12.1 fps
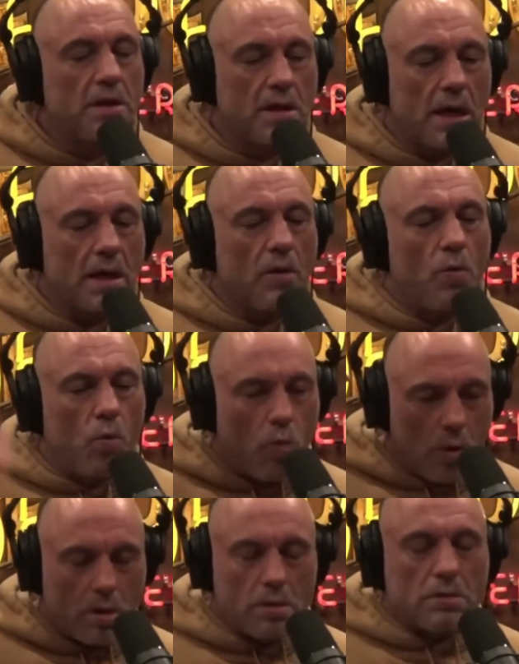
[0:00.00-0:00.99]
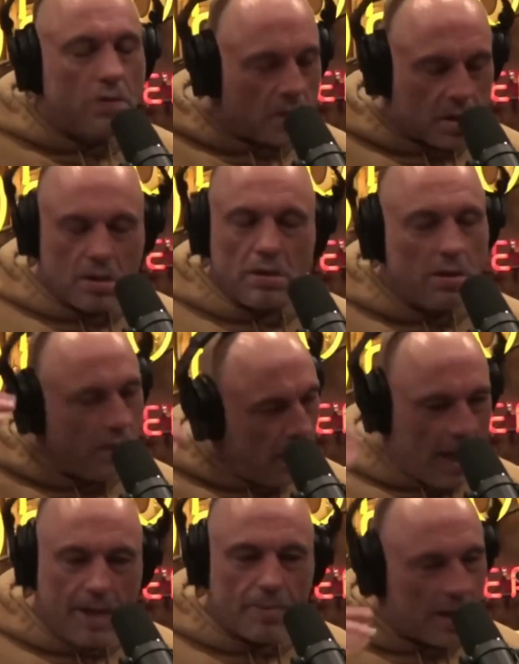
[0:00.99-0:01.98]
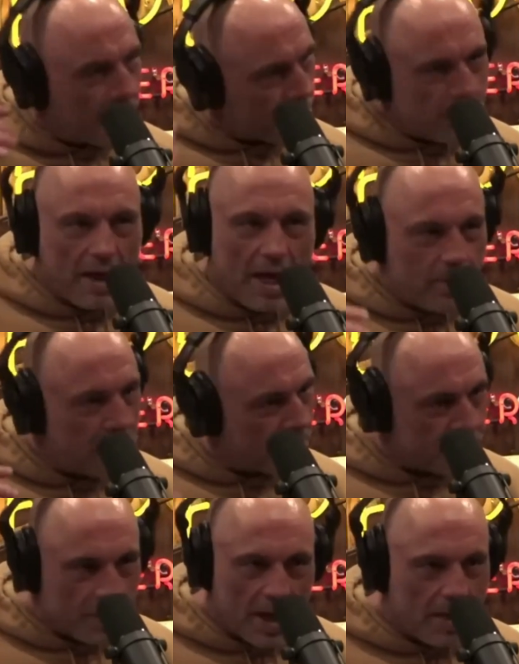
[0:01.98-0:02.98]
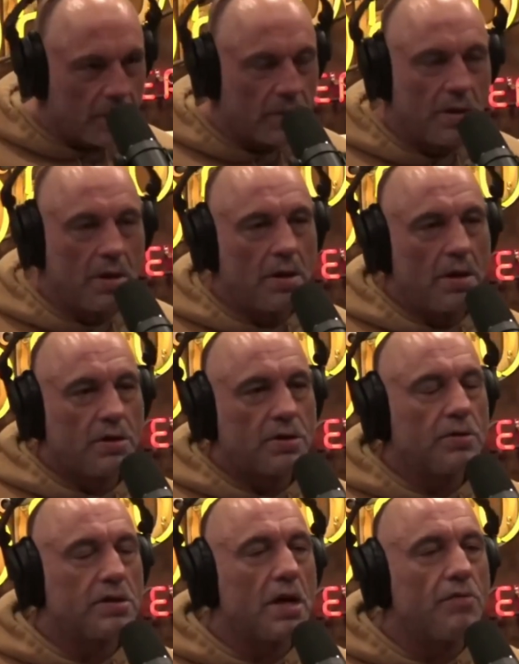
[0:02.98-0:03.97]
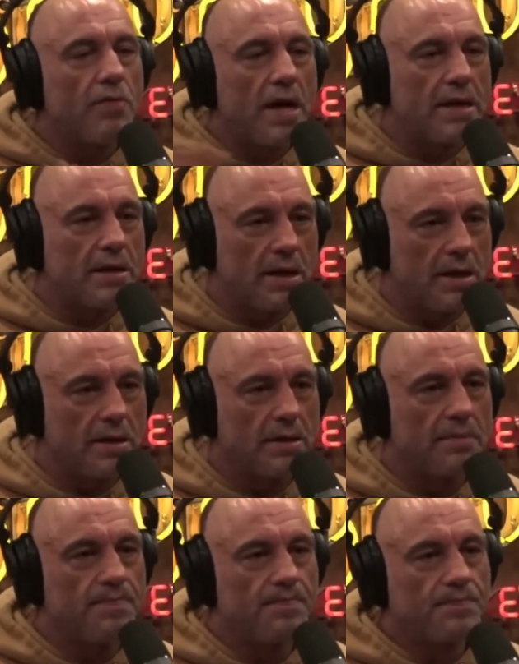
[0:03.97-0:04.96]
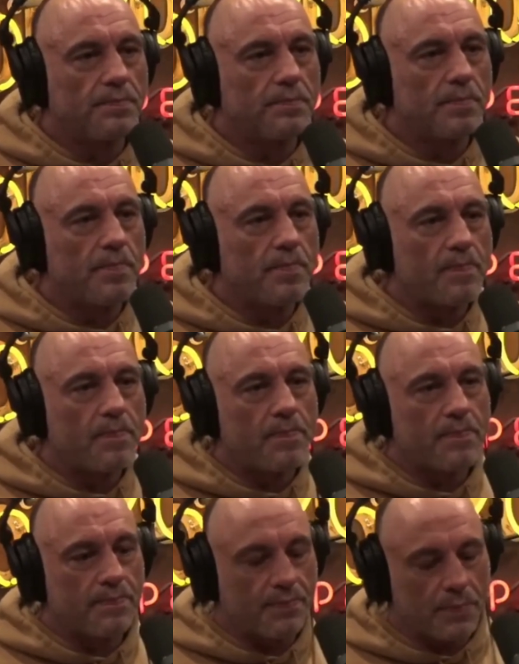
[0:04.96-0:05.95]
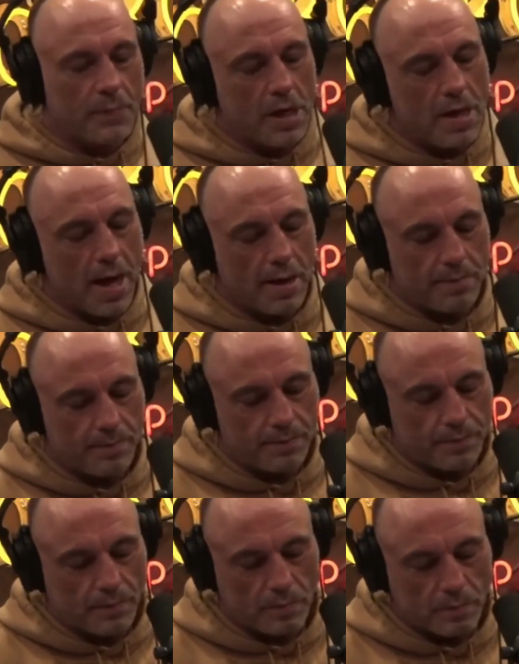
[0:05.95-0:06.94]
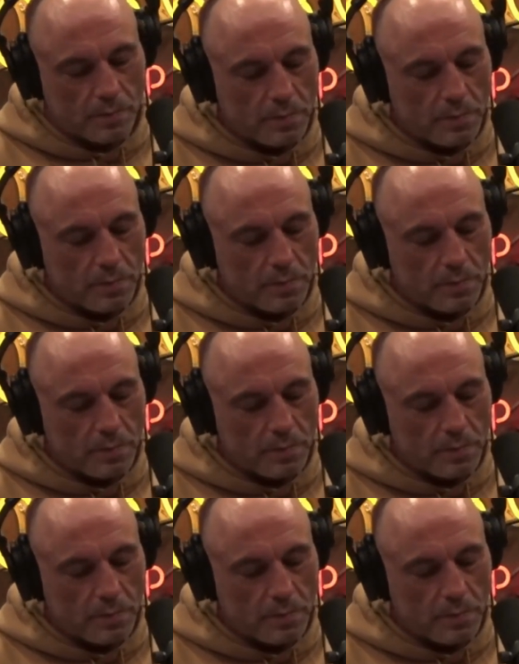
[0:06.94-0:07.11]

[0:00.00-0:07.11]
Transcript: yeah. like just label after label after yeah. label. Like so it's I said, unregulated. I want that same yeah. same level of